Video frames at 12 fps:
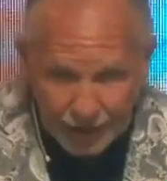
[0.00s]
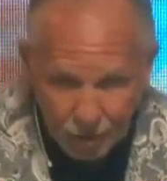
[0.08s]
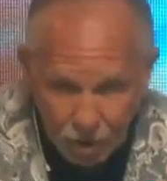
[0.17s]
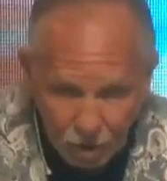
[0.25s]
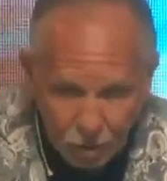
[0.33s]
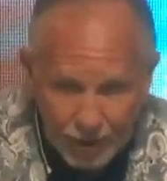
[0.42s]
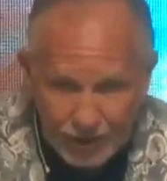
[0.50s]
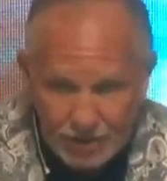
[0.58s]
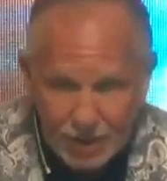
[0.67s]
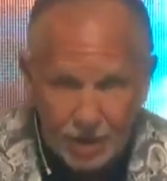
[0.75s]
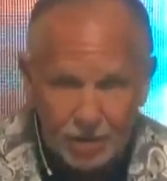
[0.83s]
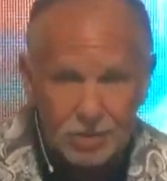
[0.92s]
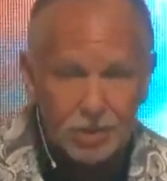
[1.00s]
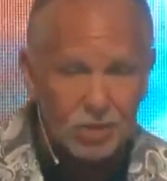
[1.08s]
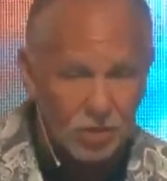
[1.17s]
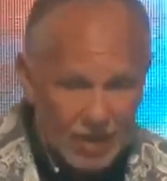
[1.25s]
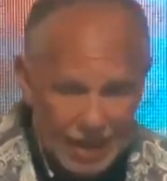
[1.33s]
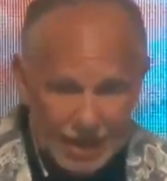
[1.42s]
rolled away tells us
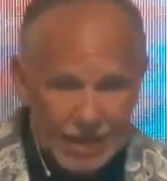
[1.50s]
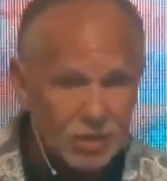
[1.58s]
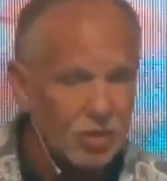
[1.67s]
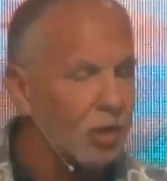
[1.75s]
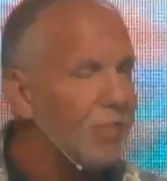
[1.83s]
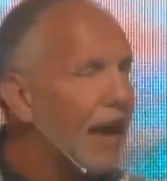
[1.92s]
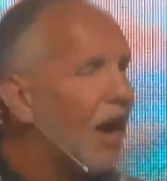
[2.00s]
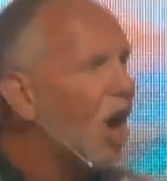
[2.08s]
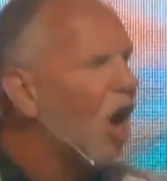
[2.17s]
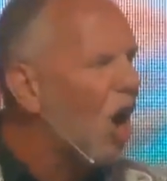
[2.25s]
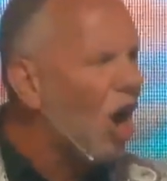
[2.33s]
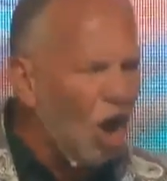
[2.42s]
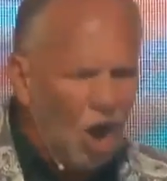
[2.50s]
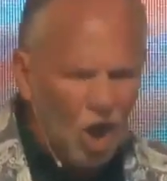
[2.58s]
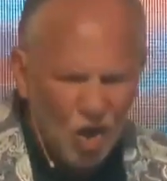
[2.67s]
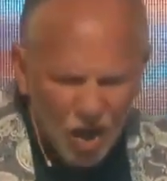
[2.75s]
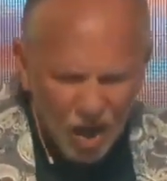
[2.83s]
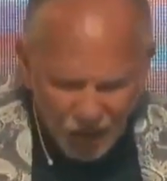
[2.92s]
on that Easter about
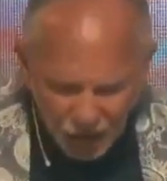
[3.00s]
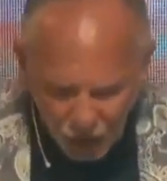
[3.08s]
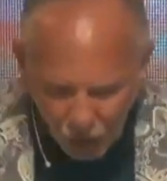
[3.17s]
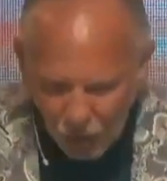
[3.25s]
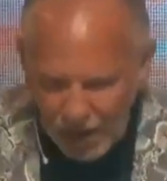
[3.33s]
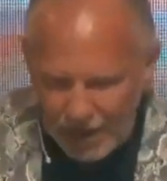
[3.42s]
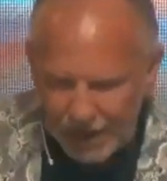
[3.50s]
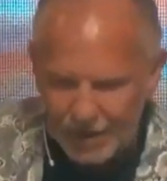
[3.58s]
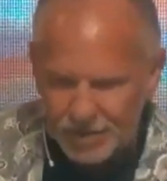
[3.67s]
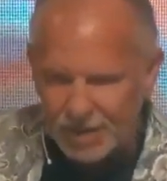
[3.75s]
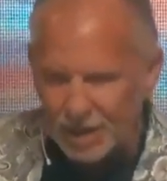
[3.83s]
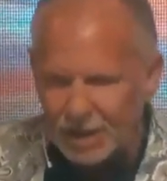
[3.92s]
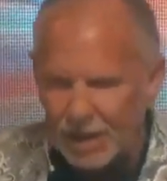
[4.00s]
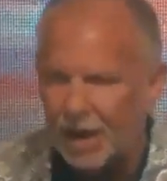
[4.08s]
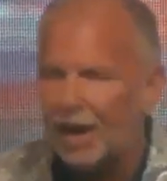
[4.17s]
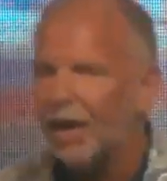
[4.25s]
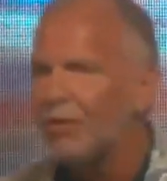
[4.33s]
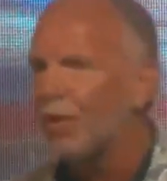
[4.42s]
all the ways that
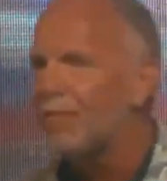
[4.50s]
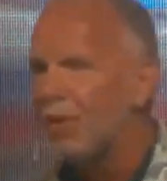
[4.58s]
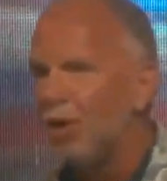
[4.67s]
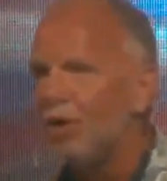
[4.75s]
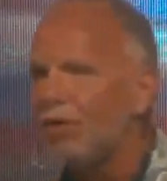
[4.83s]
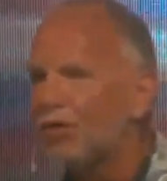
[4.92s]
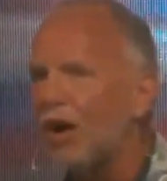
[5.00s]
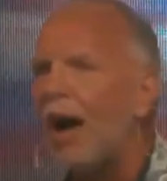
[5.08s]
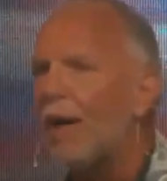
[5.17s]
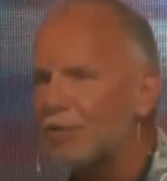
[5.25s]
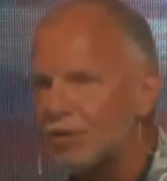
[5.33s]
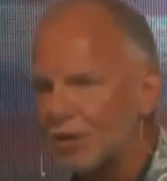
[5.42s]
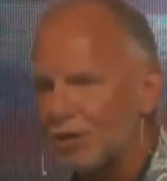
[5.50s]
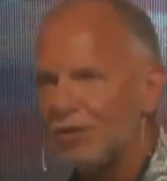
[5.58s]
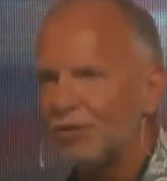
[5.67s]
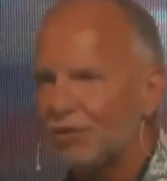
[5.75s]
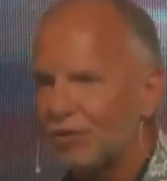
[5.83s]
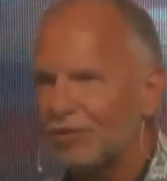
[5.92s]
God removes
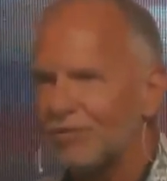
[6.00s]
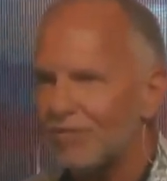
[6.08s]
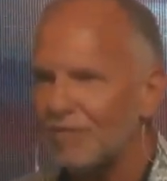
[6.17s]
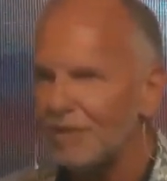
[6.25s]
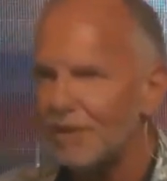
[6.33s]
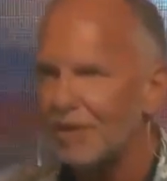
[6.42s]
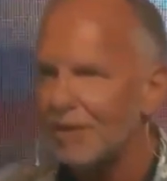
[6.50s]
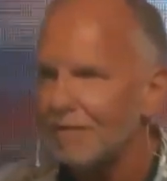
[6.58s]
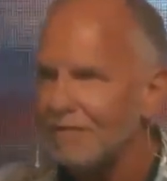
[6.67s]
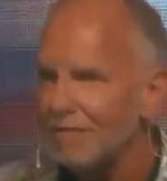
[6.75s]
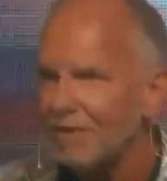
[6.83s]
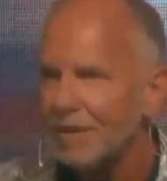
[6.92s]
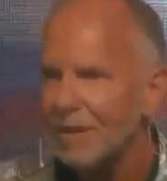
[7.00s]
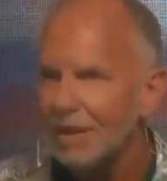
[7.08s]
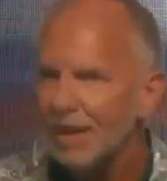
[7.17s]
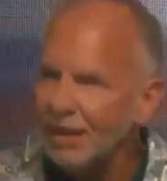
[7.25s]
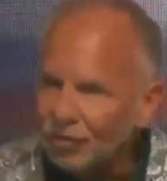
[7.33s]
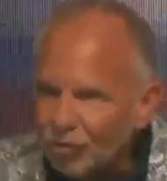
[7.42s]
obstacles.
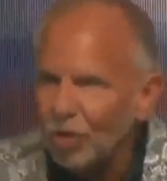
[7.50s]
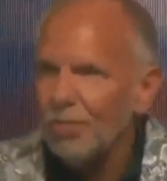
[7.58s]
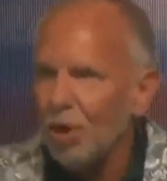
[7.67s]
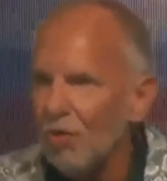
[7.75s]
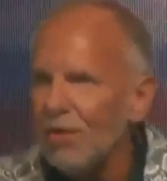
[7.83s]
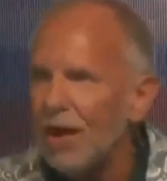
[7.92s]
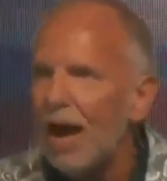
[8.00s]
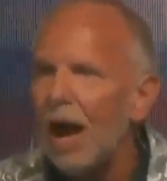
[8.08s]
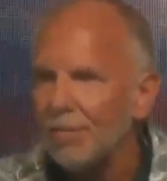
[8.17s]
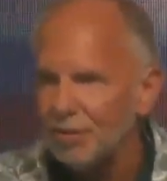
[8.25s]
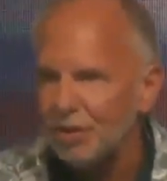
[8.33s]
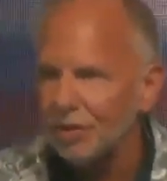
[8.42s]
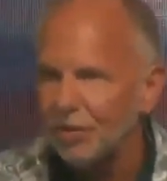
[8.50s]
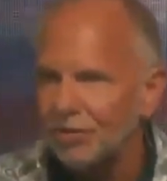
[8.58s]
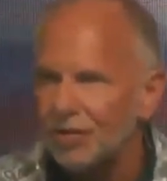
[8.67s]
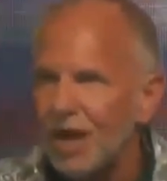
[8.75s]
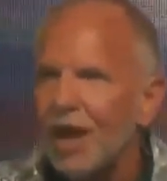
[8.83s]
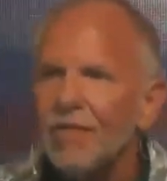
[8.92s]
He was removing obstacles.
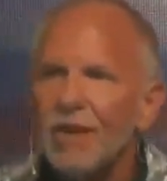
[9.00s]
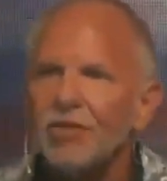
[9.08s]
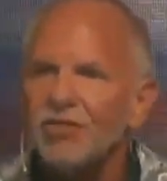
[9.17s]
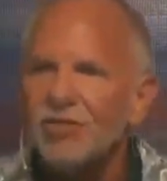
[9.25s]
There's